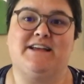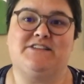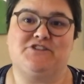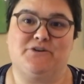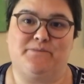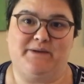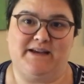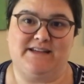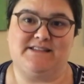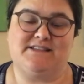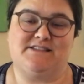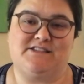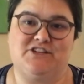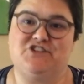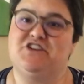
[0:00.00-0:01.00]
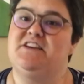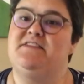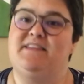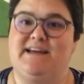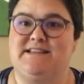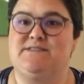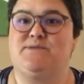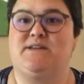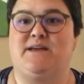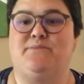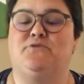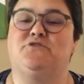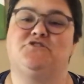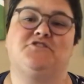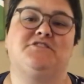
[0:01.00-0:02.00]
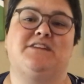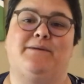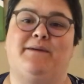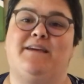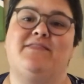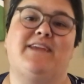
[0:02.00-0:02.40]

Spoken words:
It's your biggest incision. That's where they pulled your stomach.